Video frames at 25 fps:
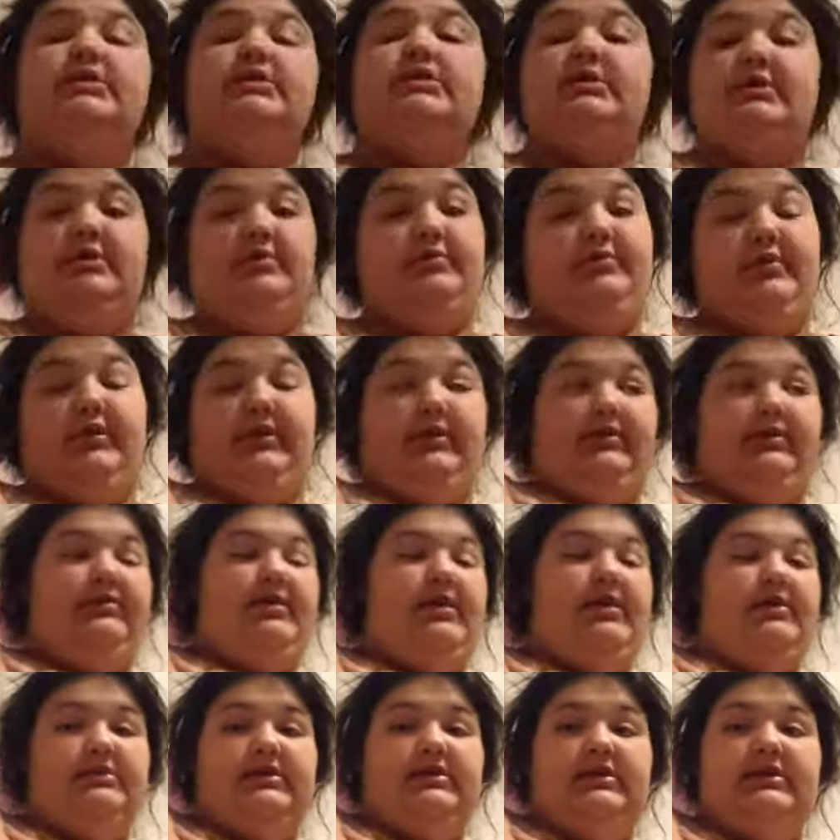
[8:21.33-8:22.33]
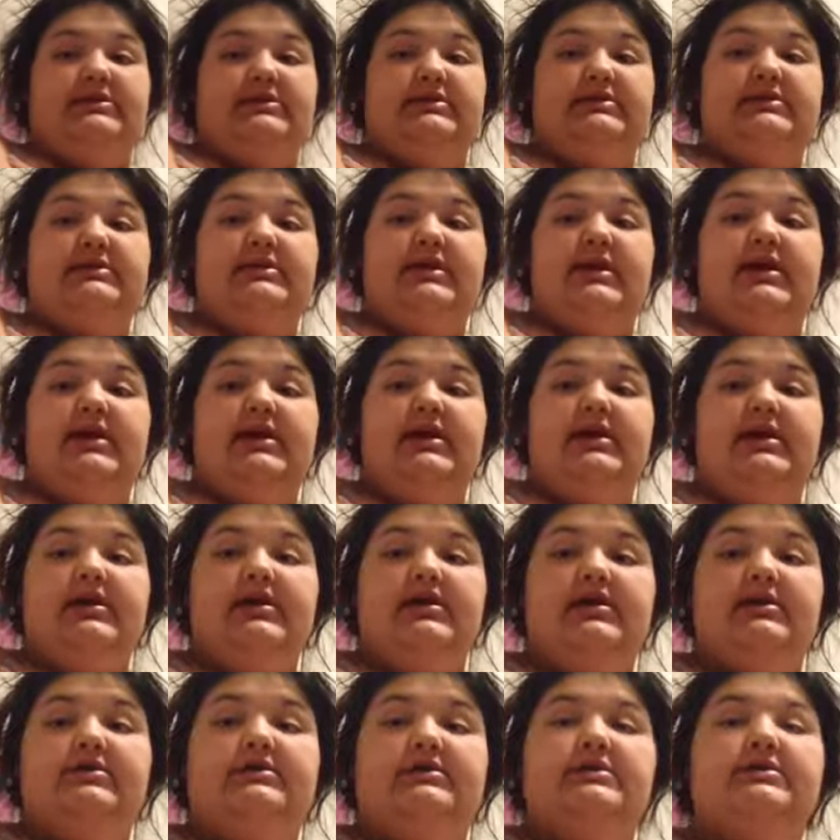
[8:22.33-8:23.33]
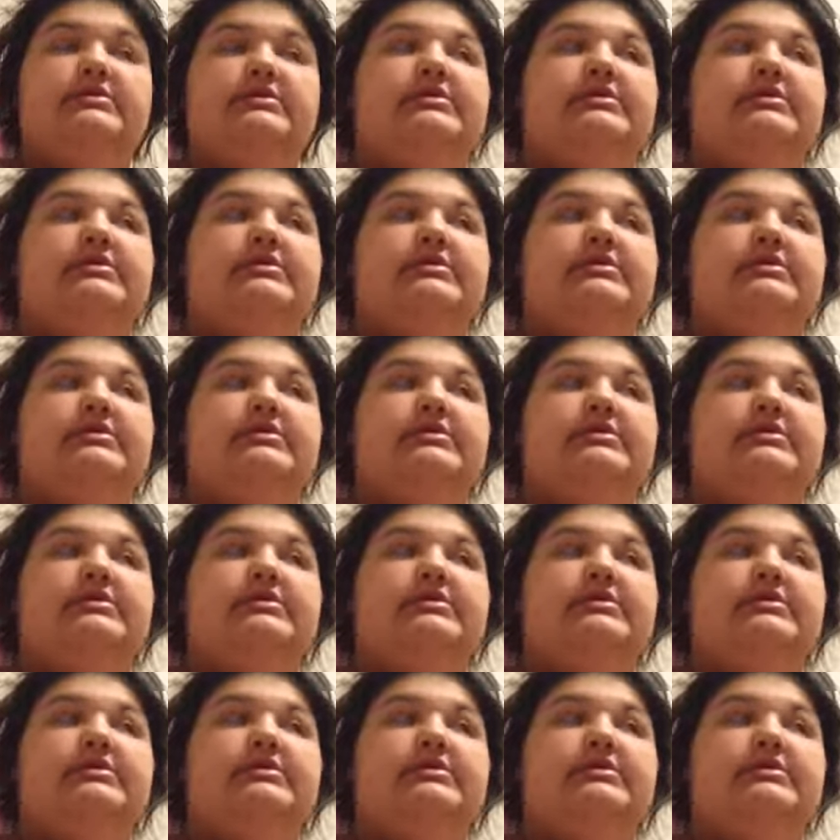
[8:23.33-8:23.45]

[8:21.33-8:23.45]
They're running around downstairs.